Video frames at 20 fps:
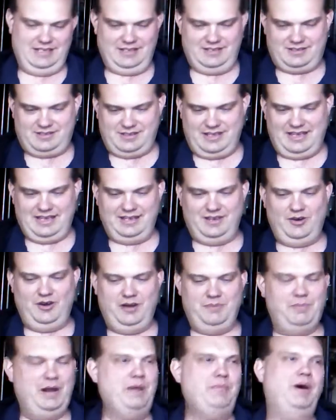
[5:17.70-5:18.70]
It's like, you know
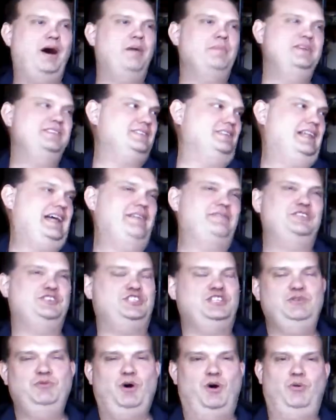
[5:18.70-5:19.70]
what? My mom is alive and
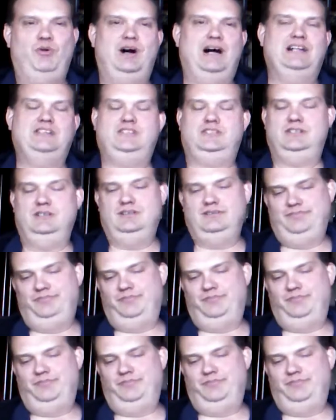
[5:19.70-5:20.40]
she won't watch.